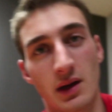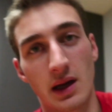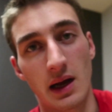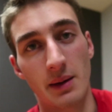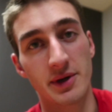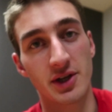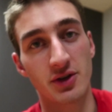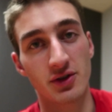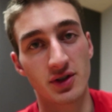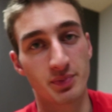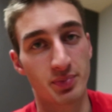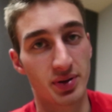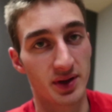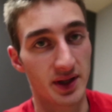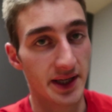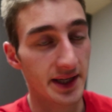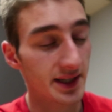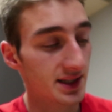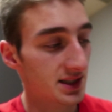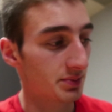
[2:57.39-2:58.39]
I'm gonna use
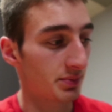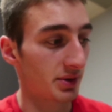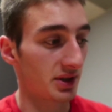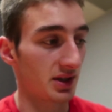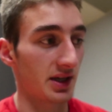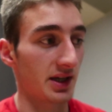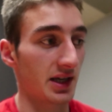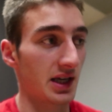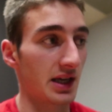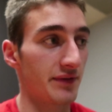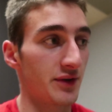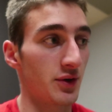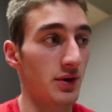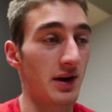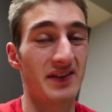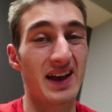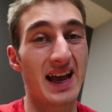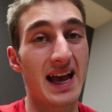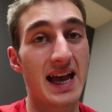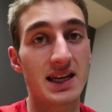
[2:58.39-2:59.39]
plates, but like if you have